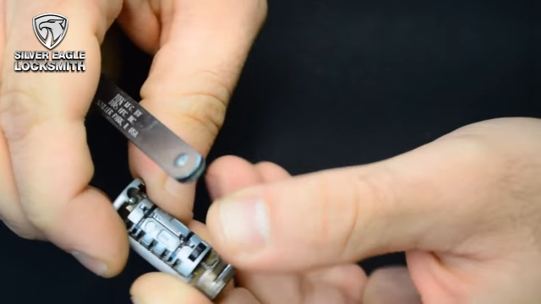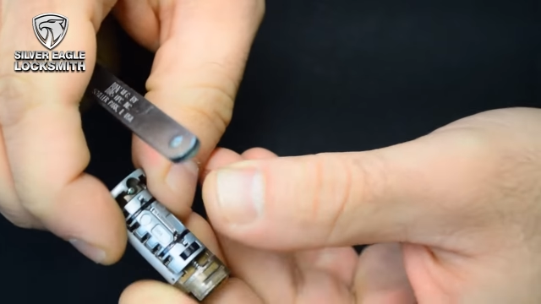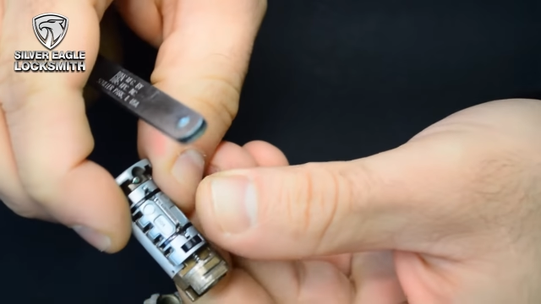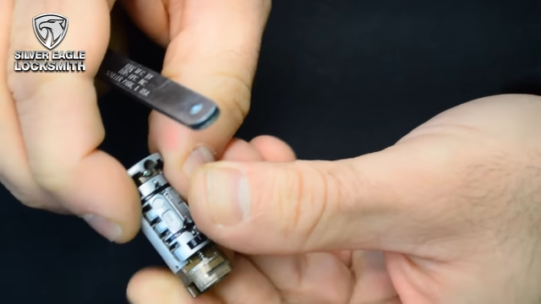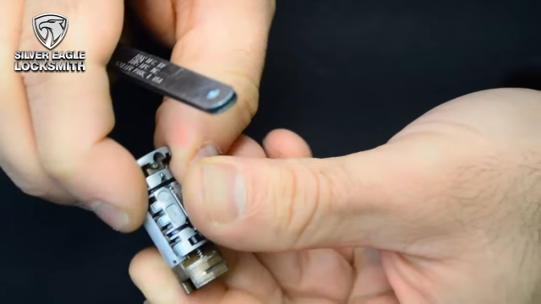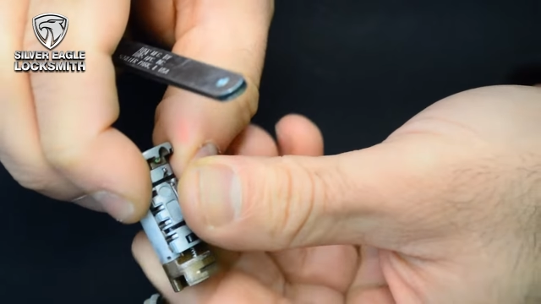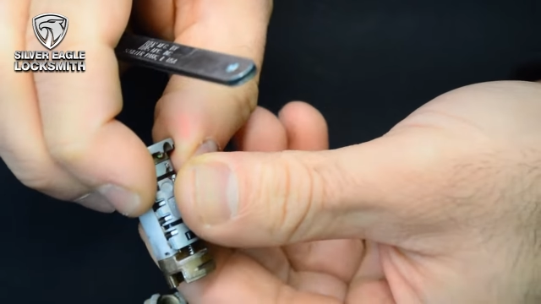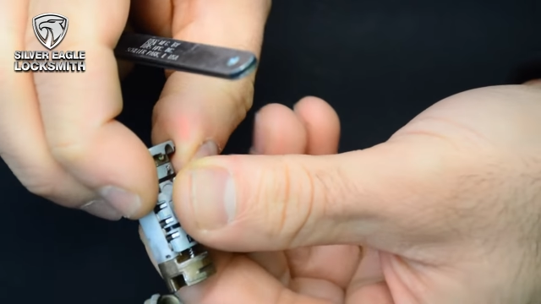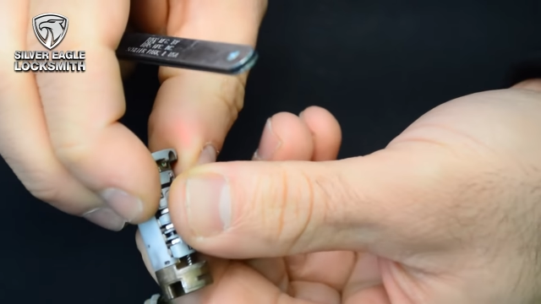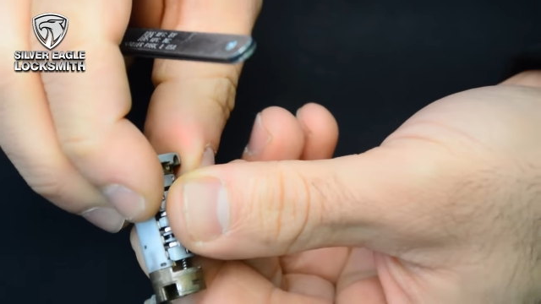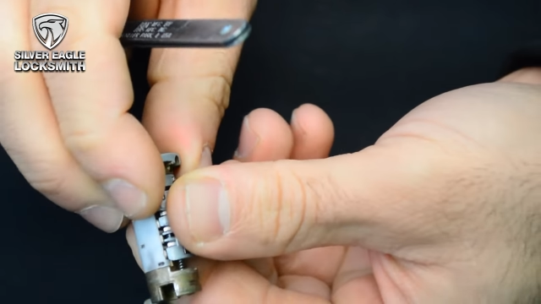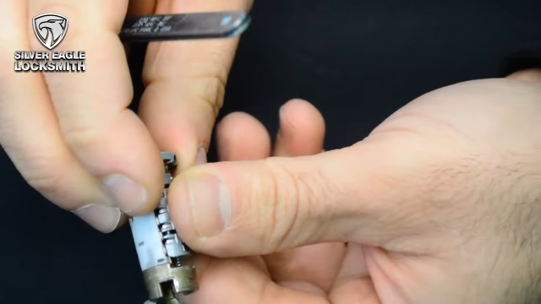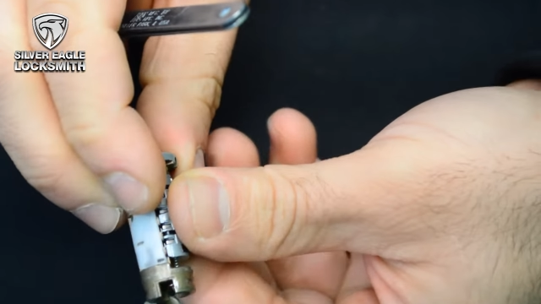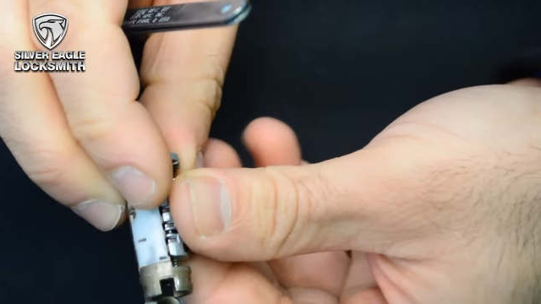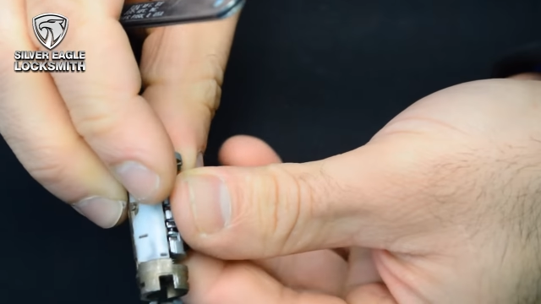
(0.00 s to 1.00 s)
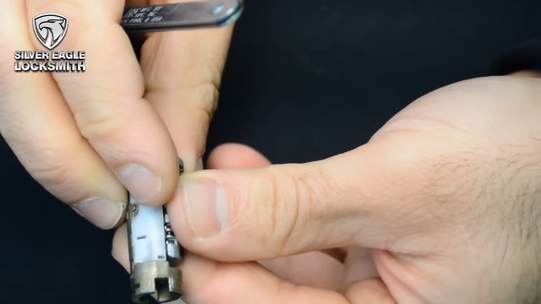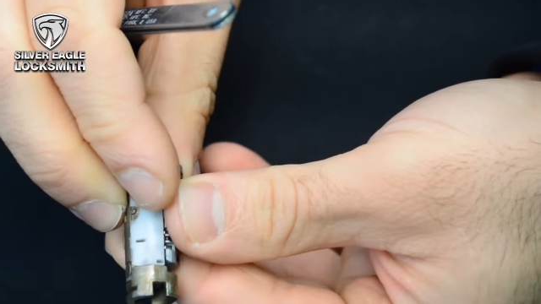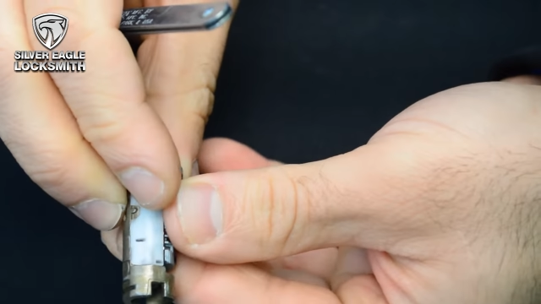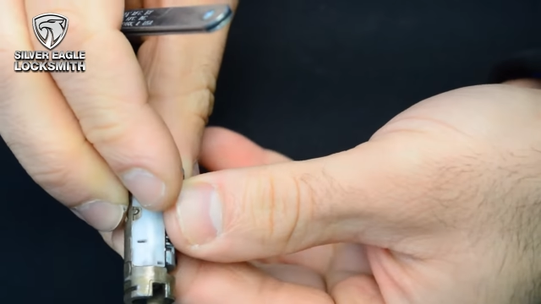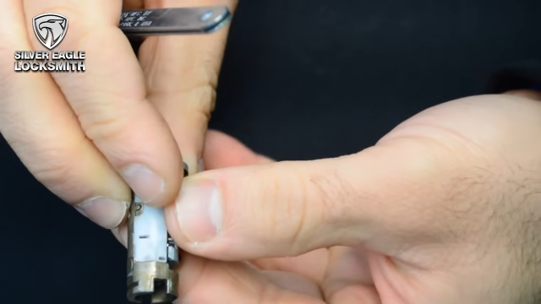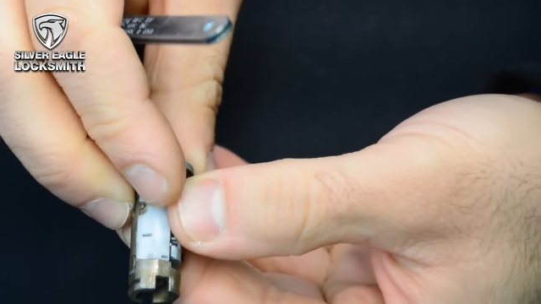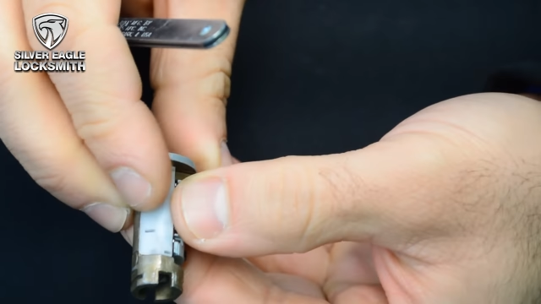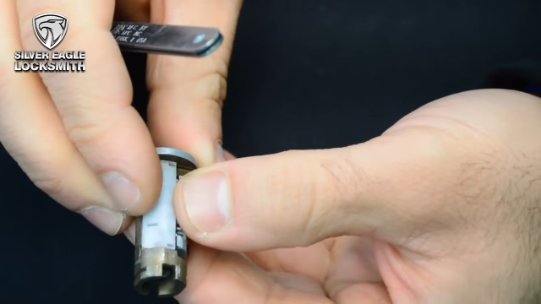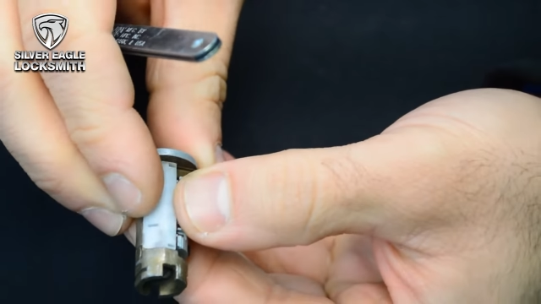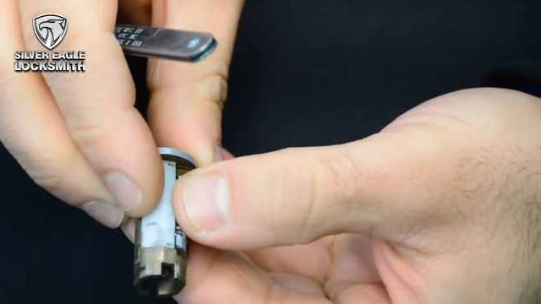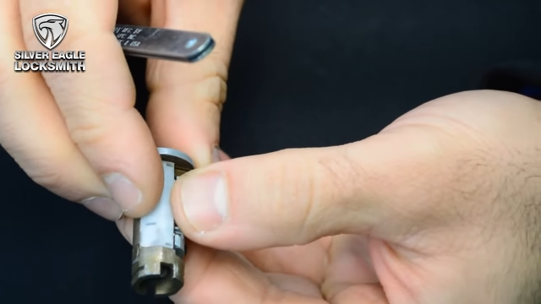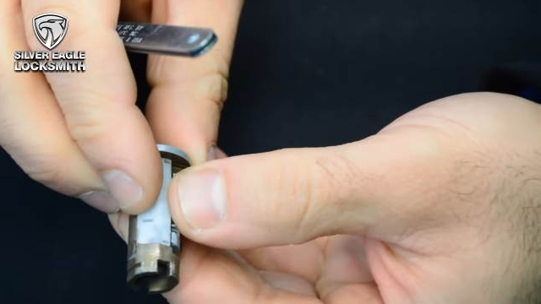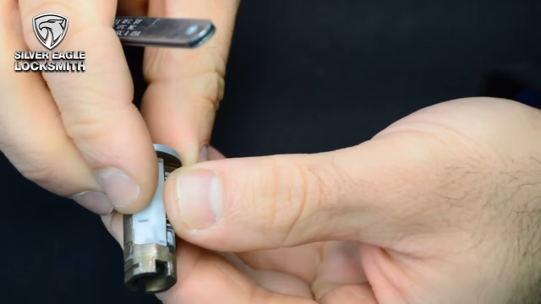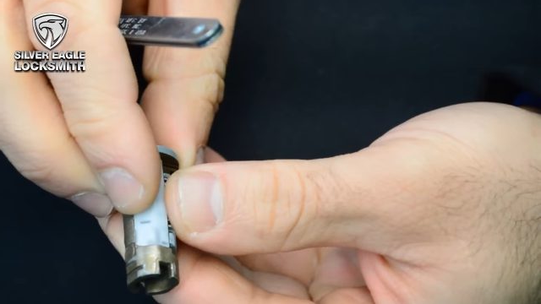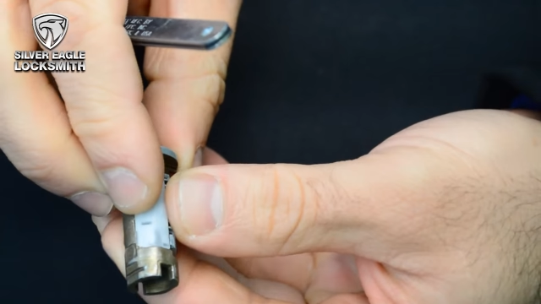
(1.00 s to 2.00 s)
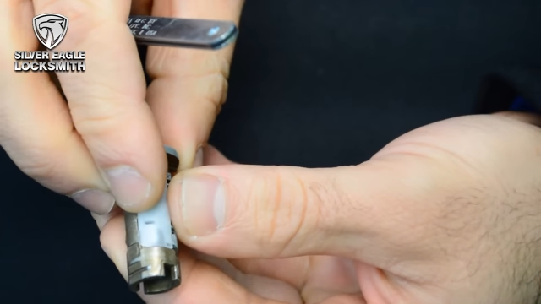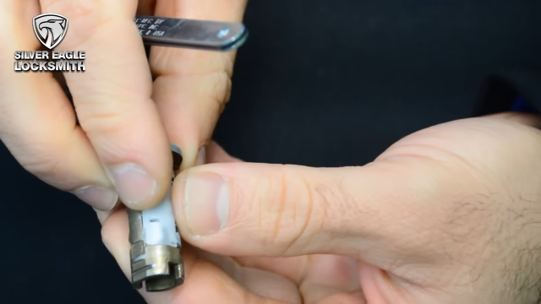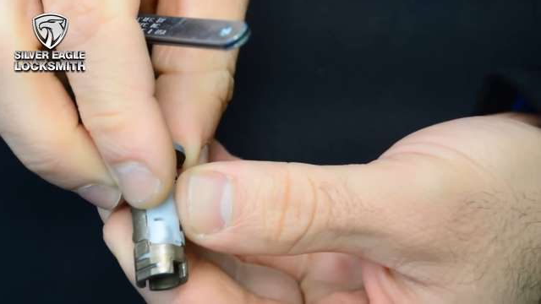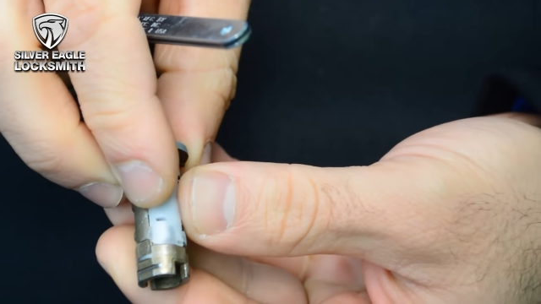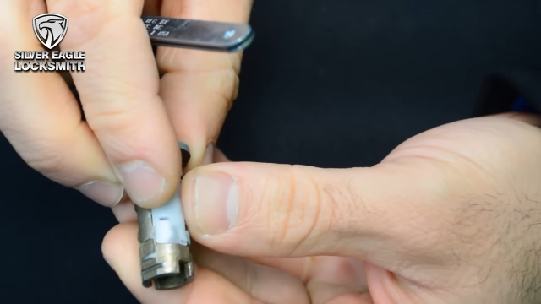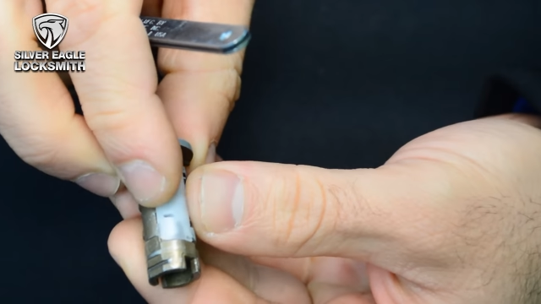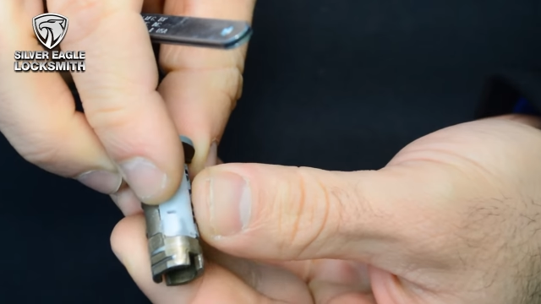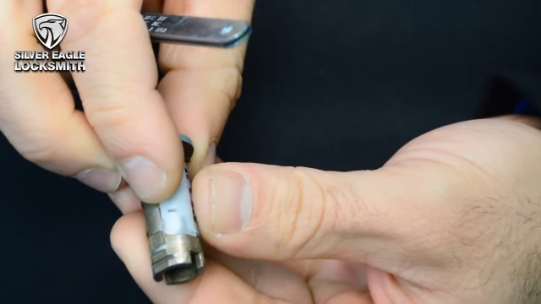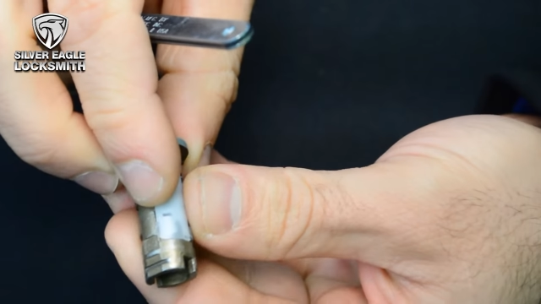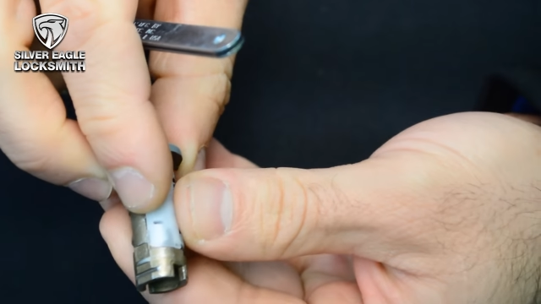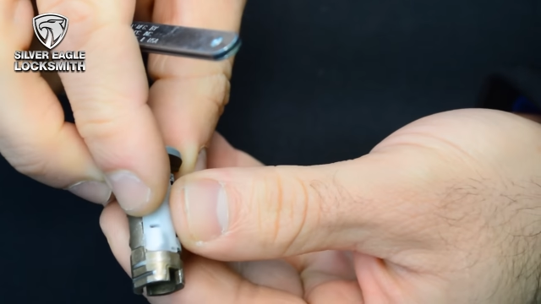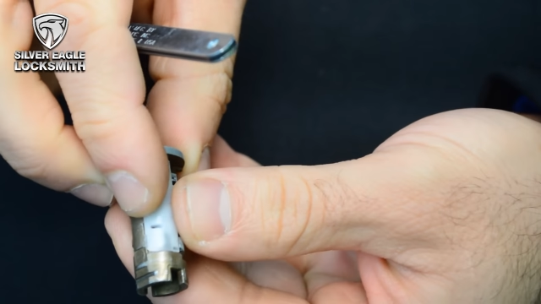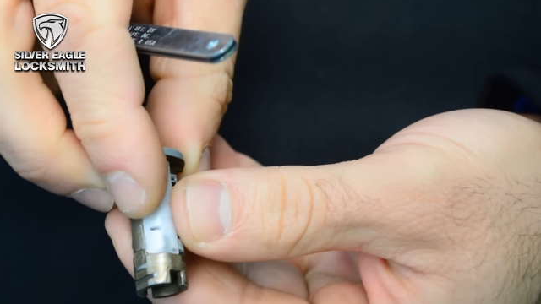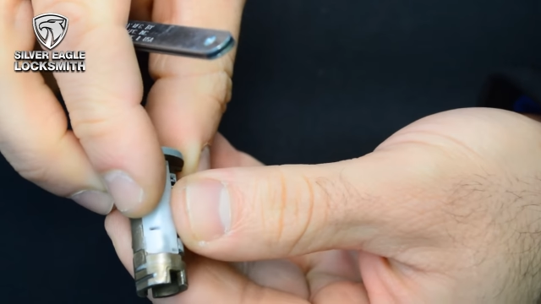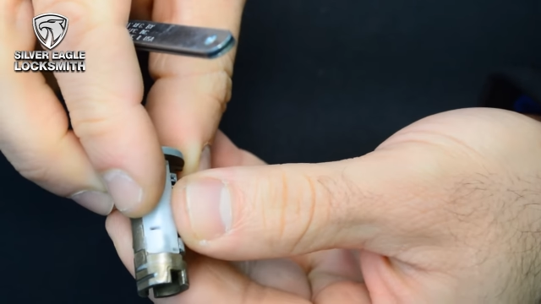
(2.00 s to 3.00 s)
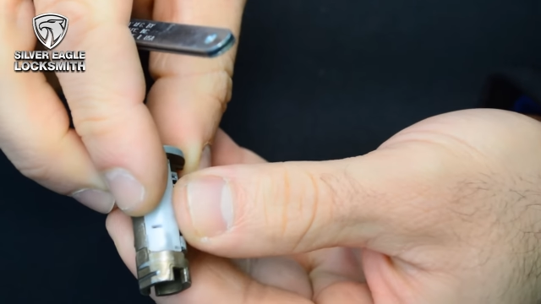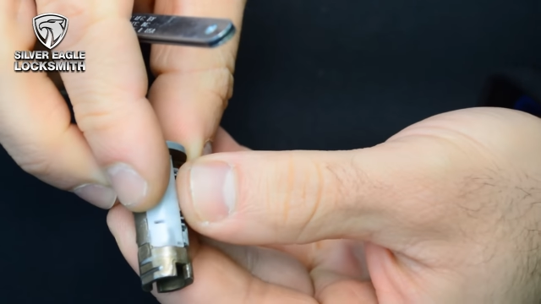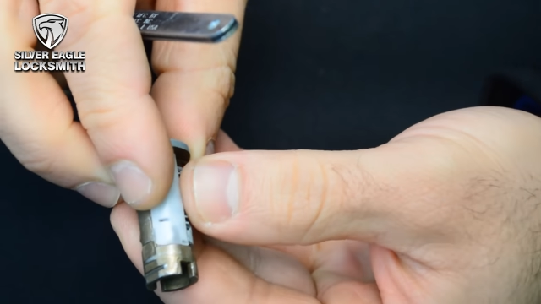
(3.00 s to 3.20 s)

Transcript: [unreadable: no face in view]